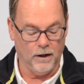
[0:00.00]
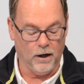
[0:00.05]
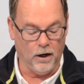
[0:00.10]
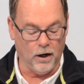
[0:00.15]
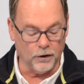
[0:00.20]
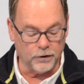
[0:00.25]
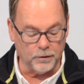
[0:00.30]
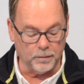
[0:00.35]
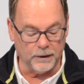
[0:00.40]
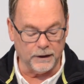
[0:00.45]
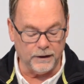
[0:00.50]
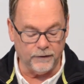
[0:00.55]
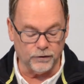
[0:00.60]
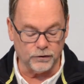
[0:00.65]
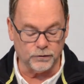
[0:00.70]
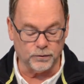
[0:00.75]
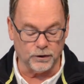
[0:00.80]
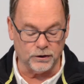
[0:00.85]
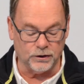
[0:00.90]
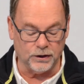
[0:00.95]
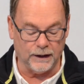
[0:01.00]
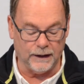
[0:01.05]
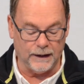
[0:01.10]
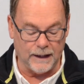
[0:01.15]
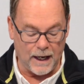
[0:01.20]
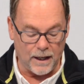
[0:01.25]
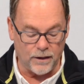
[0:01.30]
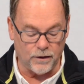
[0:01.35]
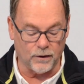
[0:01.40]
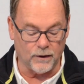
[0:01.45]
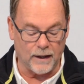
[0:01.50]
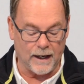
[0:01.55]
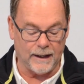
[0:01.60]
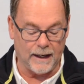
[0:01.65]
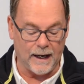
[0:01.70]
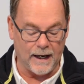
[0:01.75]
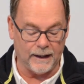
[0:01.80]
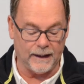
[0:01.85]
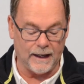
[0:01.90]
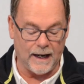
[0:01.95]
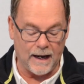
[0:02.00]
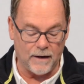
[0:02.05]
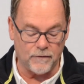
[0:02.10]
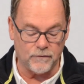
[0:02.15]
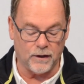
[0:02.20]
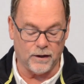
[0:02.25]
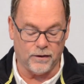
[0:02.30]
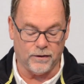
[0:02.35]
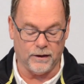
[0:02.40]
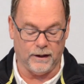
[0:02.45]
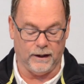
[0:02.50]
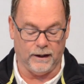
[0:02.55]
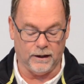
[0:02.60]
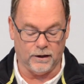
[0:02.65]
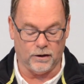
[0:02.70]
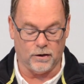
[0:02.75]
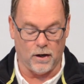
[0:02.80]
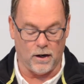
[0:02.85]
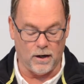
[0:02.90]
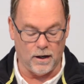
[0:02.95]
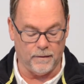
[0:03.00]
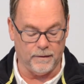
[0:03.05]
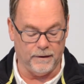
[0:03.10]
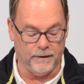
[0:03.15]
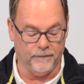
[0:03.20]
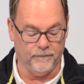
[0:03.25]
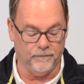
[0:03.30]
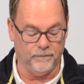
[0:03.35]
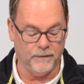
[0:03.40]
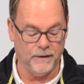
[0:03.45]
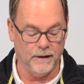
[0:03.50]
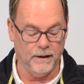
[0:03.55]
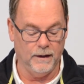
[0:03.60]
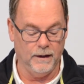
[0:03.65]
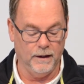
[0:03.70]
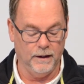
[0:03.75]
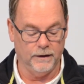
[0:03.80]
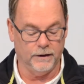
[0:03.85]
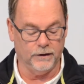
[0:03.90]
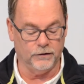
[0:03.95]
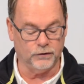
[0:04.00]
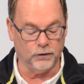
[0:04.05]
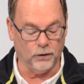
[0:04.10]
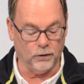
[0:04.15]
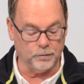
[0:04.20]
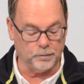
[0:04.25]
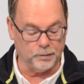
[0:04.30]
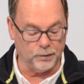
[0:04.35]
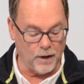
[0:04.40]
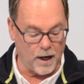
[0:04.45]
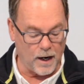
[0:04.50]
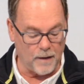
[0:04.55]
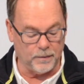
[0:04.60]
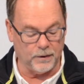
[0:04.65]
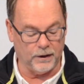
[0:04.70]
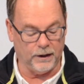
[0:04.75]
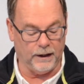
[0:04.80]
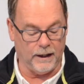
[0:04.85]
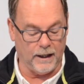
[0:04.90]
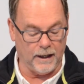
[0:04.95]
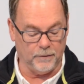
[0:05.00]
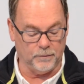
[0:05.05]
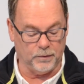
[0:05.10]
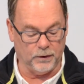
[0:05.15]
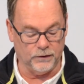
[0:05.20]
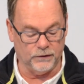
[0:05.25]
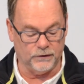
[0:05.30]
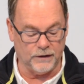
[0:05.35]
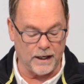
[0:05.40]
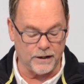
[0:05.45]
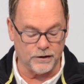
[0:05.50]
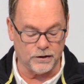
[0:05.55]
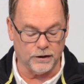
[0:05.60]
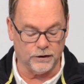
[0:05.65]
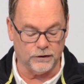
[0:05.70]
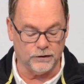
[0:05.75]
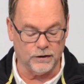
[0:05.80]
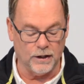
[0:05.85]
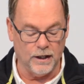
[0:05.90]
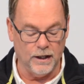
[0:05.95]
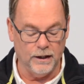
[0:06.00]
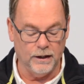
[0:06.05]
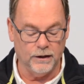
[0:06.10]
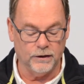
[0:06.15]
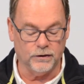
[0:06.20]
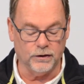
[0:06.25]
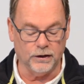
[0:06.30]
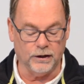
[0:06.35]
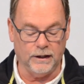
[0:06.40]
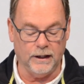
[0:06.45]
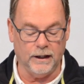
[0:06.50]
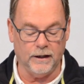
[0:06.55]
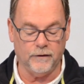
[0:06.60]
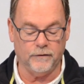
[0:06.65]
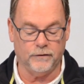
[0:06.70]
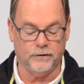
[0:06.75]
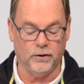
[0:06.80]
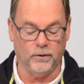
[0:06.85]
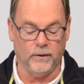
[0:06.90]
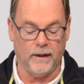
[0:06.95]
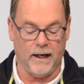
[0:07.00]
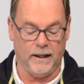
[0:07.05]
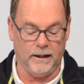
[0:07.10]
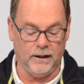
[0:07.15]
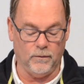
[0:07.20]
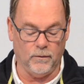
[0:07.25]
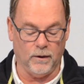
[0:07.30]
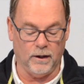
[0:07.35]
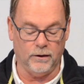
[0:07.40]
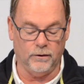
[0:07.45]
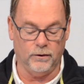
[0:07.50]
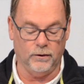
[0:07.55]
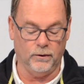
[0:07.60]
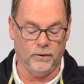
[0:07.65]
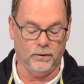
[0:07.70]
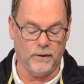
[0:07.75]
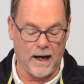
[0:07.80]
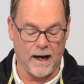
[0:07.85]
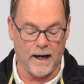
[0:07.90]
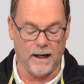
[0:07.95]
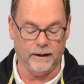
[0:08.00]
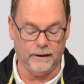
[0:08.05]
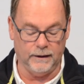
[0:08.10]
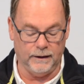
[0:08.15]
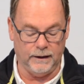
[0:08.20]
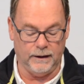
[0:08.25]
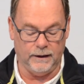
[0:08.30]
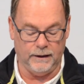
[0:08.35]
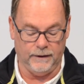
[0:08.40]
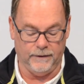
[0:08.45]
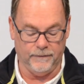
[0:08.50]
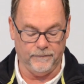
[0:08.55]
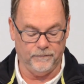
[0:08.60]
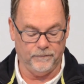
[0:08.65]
All the believers were together and had everything in common. They sold property and possessions to give to anyone who had need.